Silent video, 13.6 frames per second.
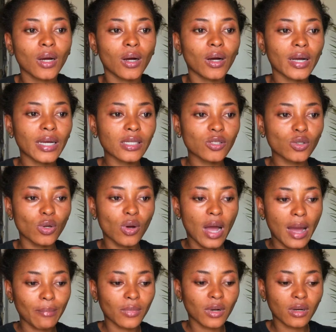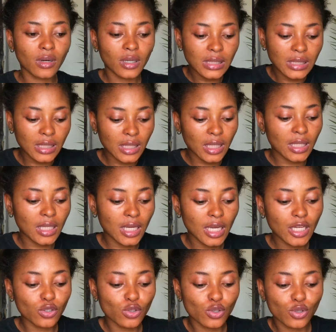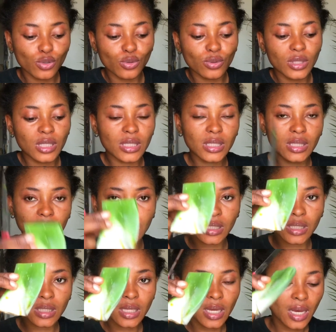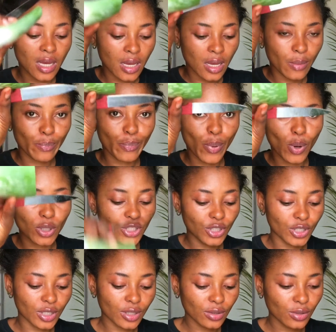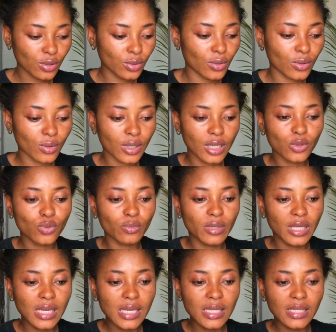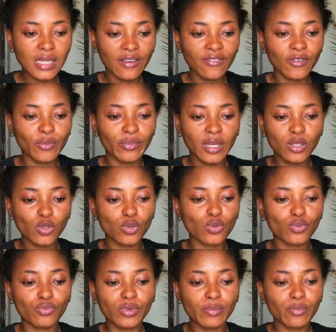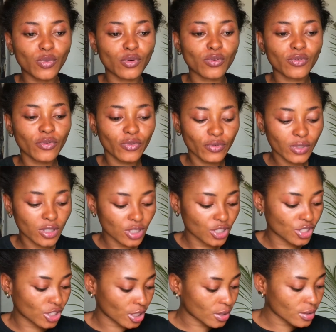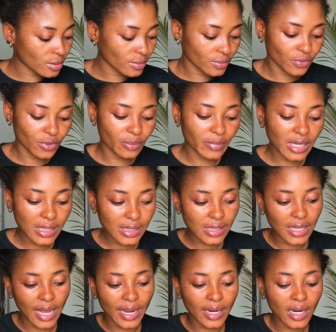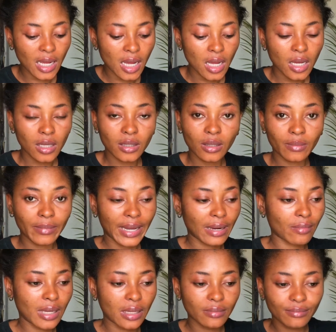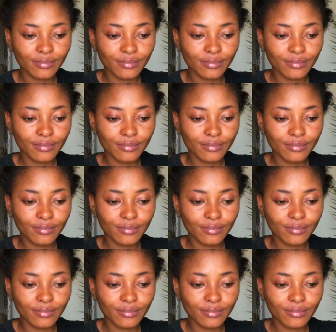Okay, so I'm cutting it into this portion so it will be easier for me to remove the gel from inside. Don't mind me.